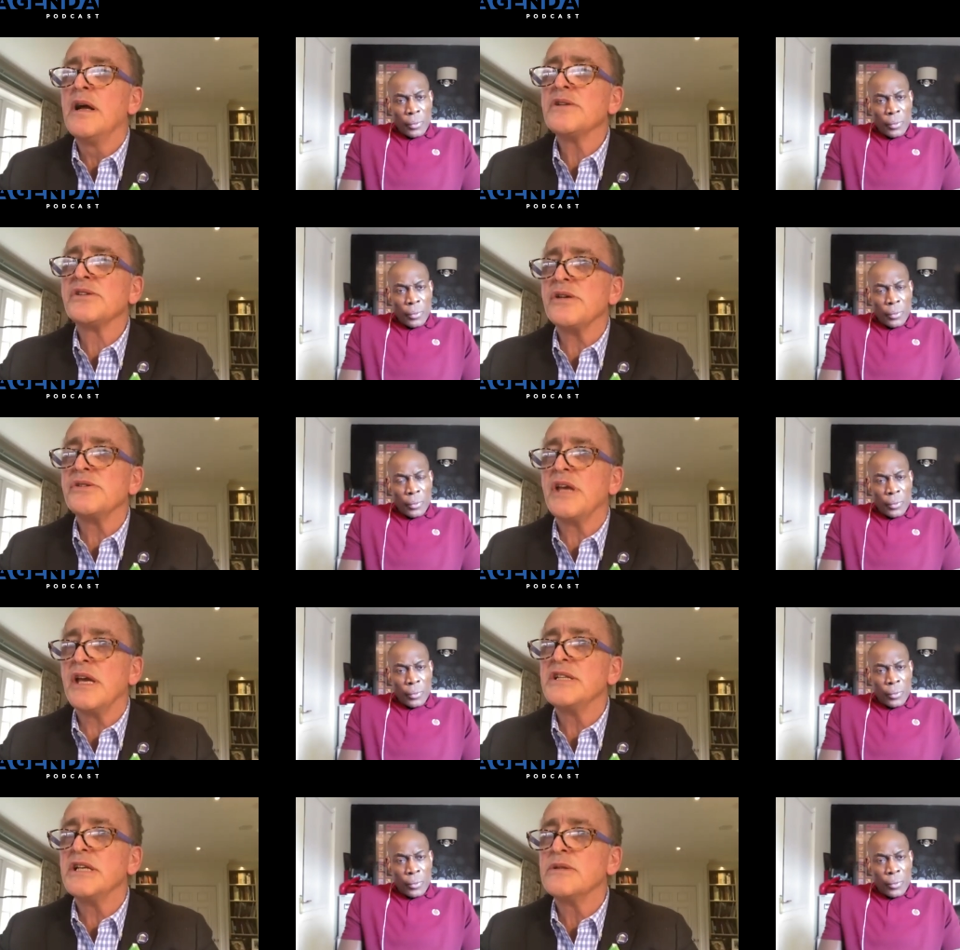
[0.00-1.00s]

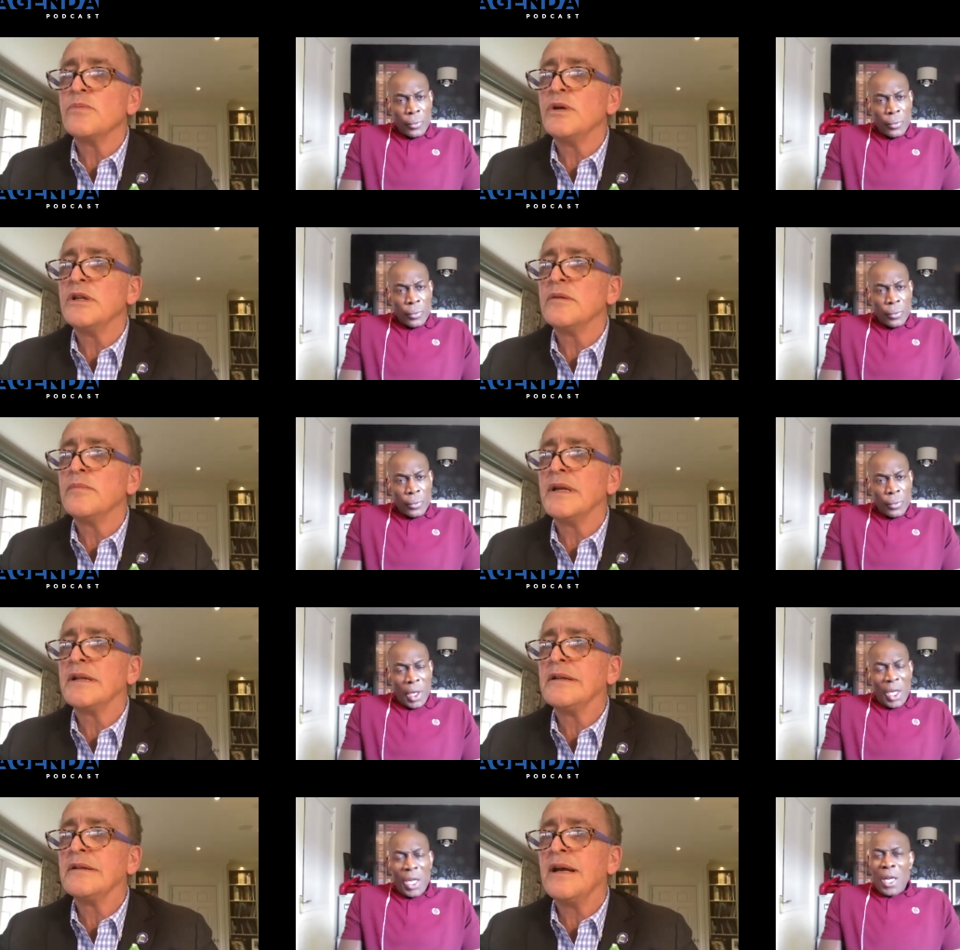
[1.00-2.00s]
Speaker 1: associated with
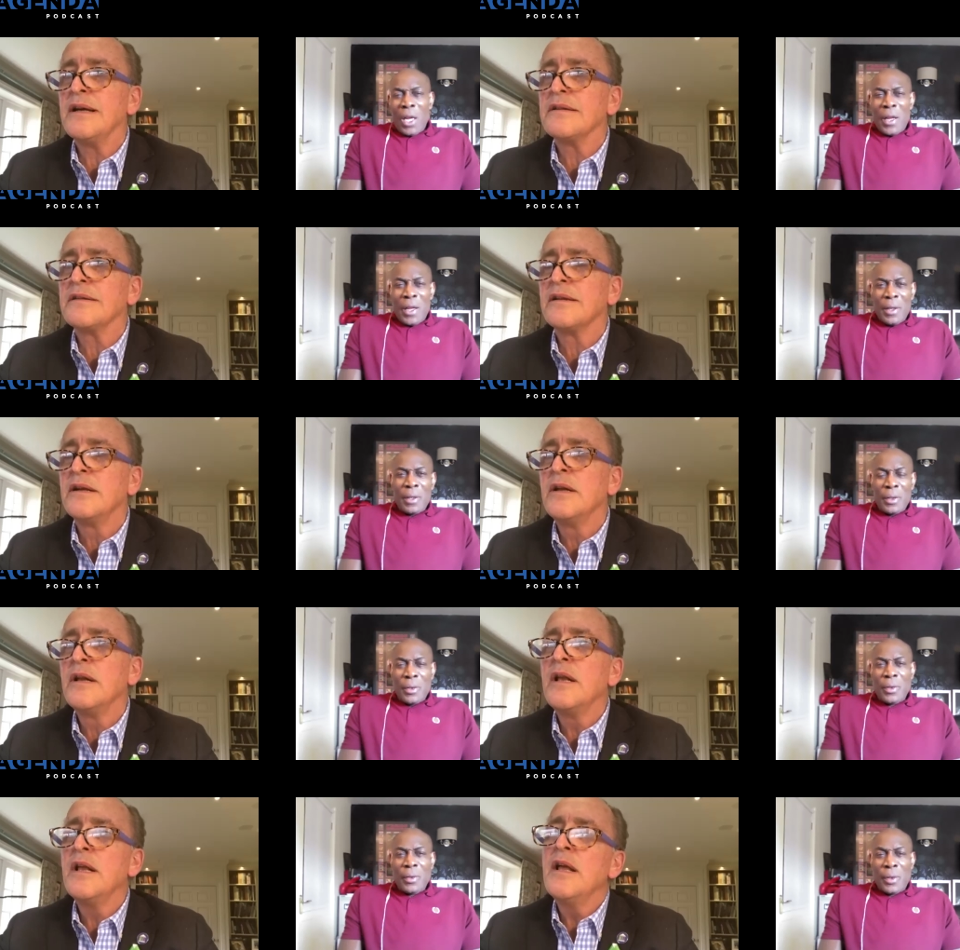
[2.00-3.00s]
mental health.
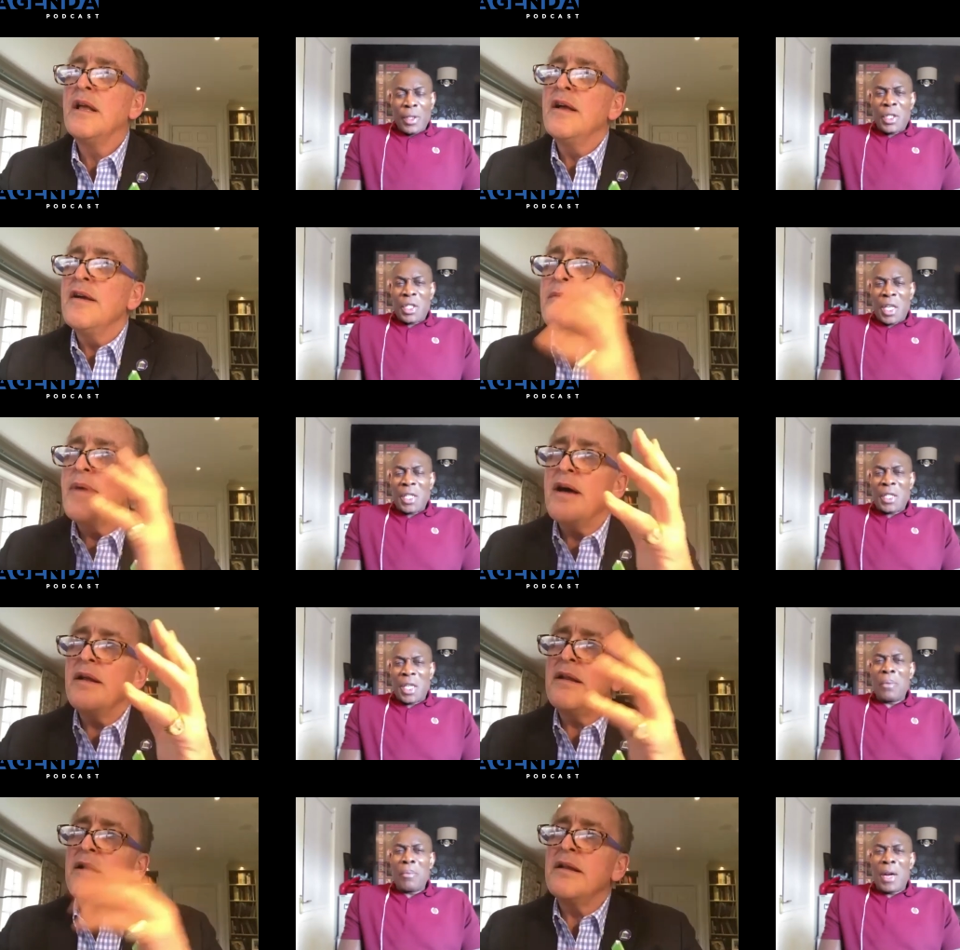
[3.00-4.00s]
Speaker 2: The sixth uh,
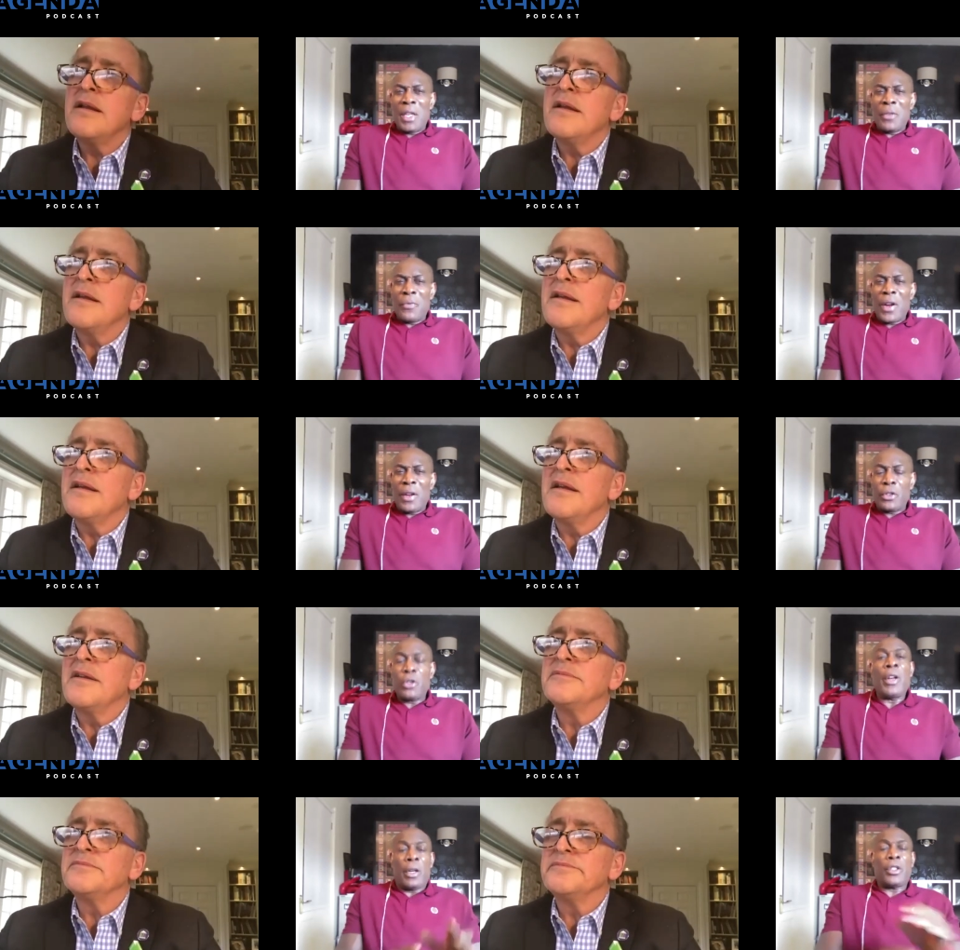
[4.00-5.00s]
stigma is a very
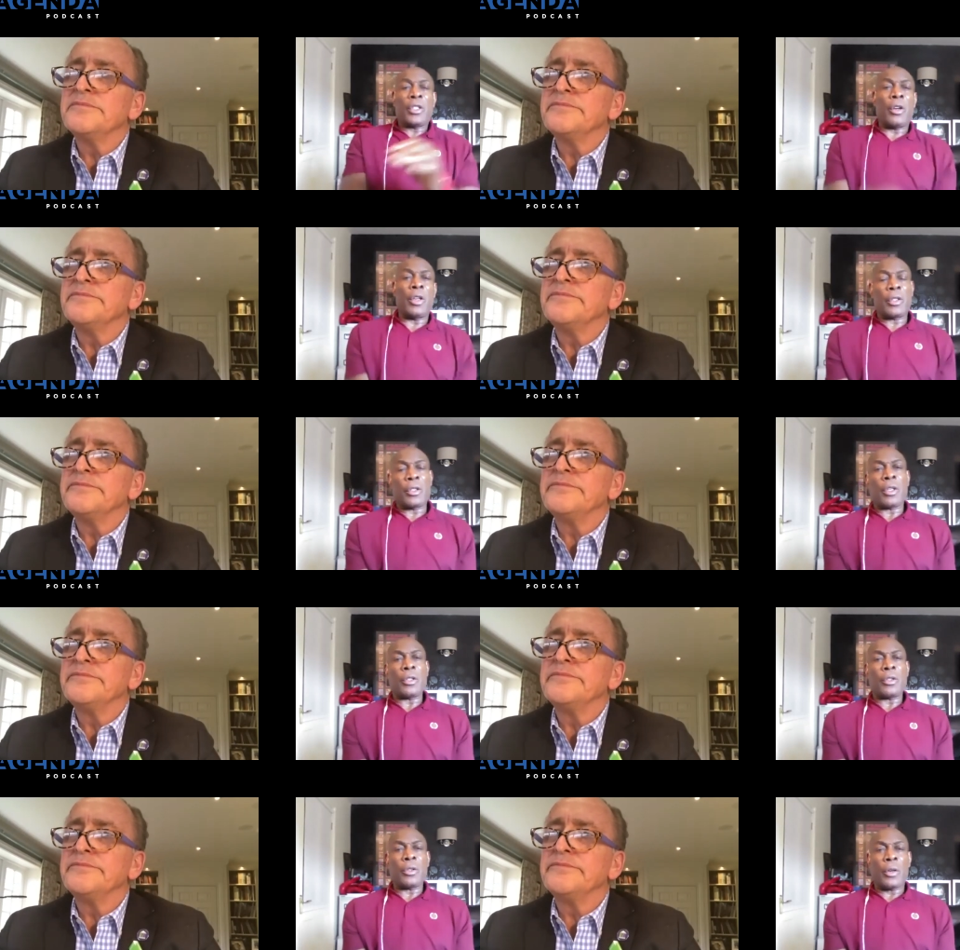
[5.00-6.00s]
sorry, sorry,
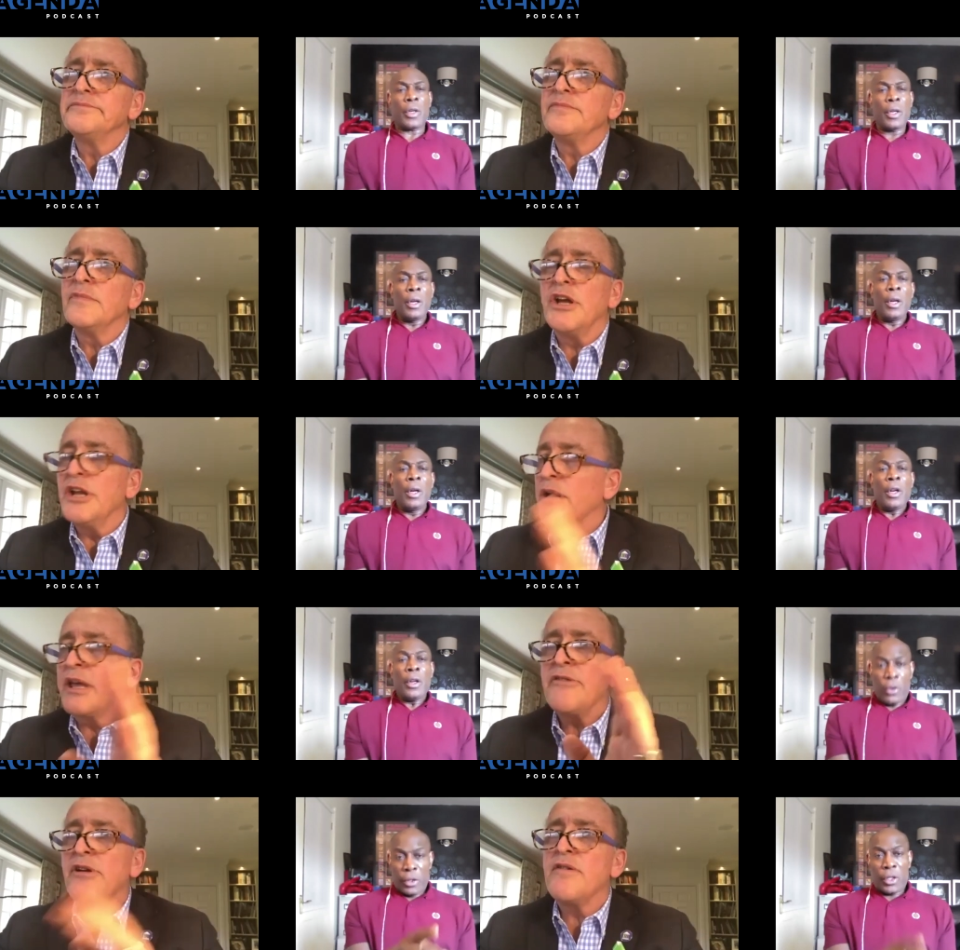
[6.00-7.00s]
Charles, sorry.
Speaker 1: No, no,
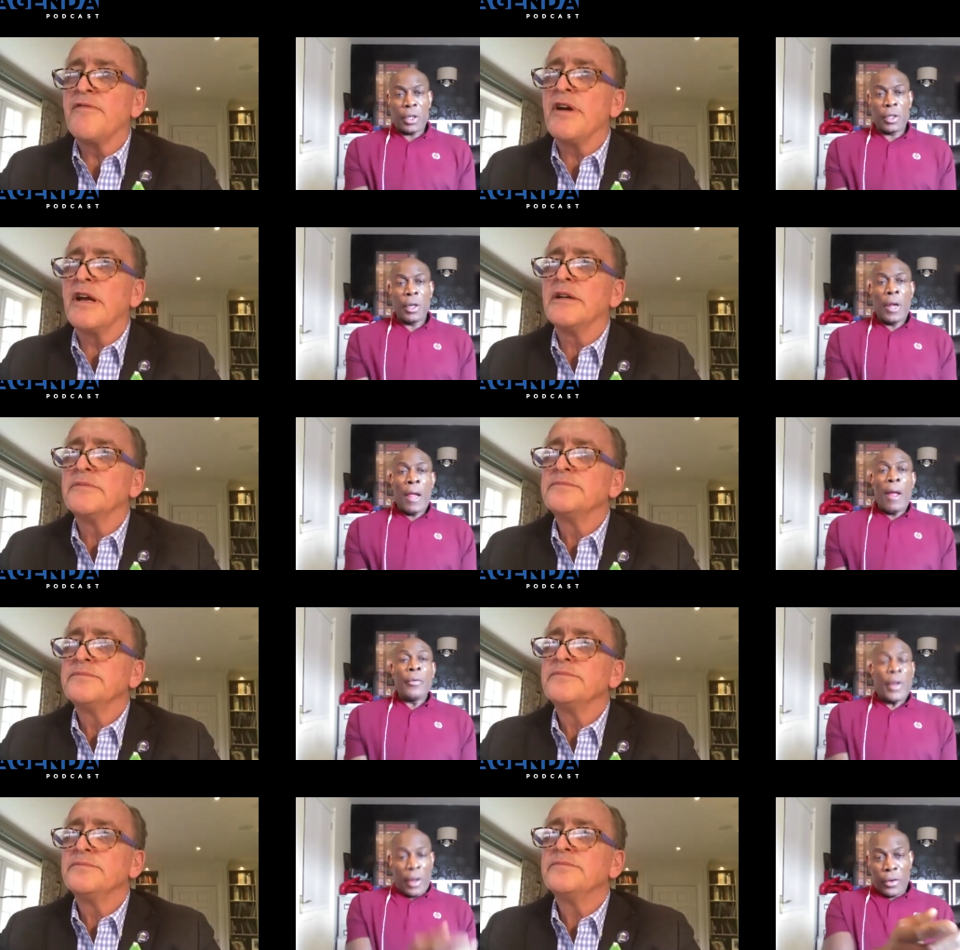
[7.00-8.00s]
carry on, Frank.
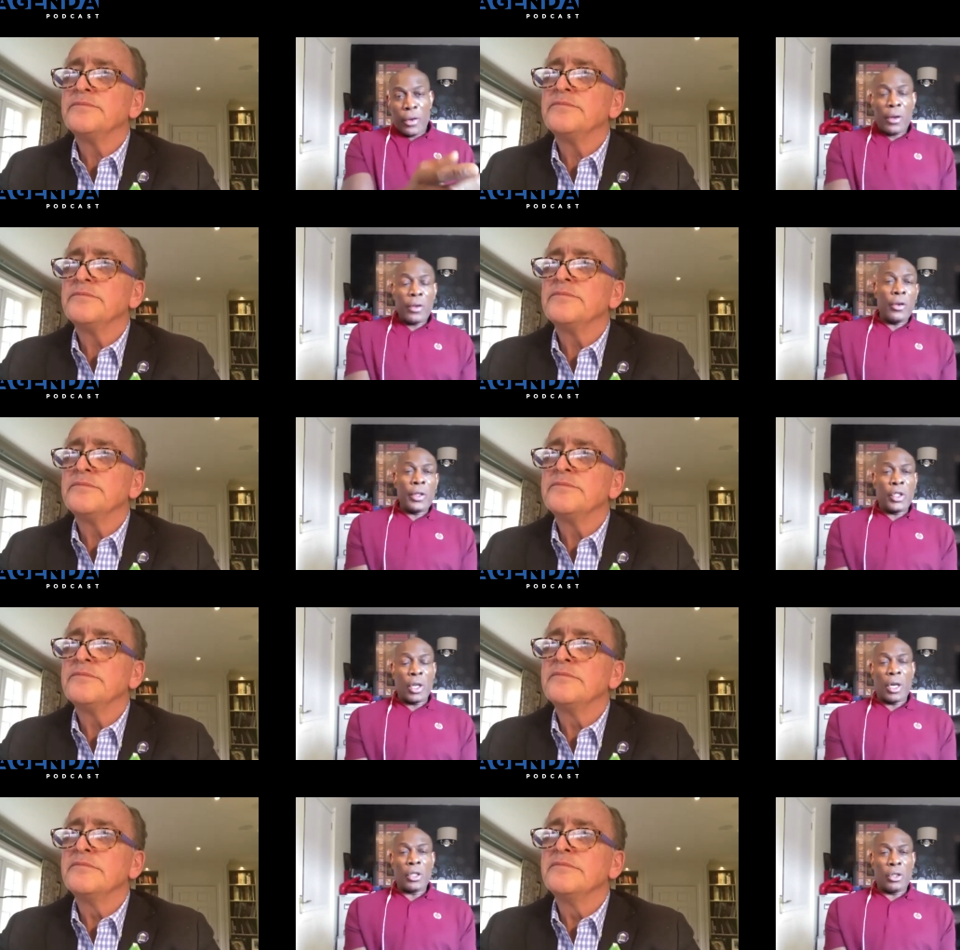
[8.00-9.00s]
Speaker 2: No, no, you're you're in charge.